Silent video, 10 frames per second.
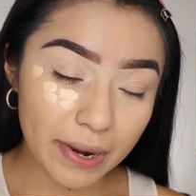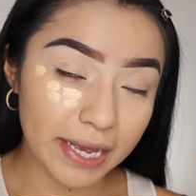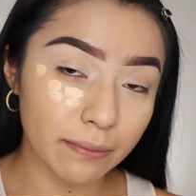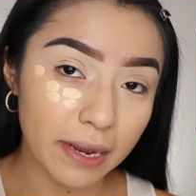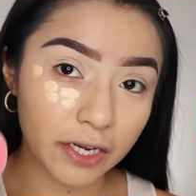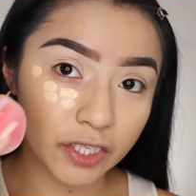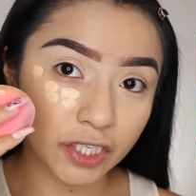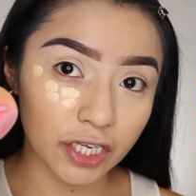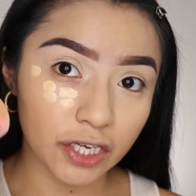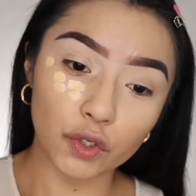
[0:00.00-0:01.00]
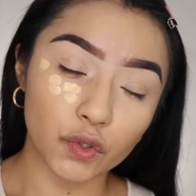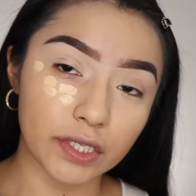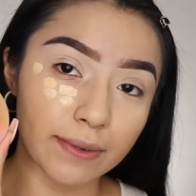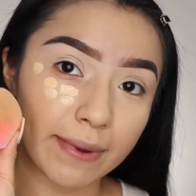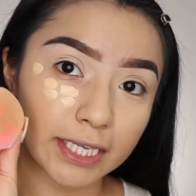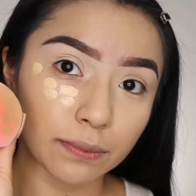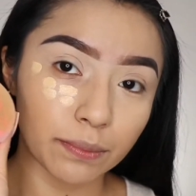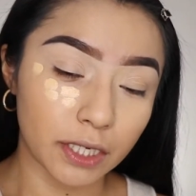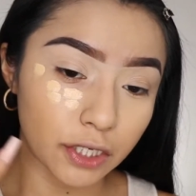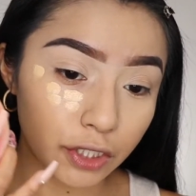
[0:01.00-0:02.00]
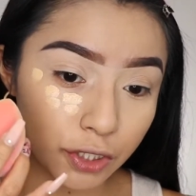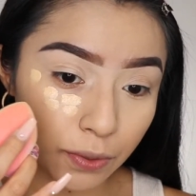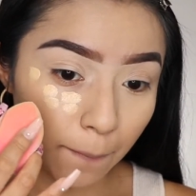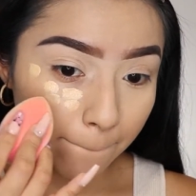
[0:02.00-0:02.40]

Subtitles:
blend my concealer using my sponge.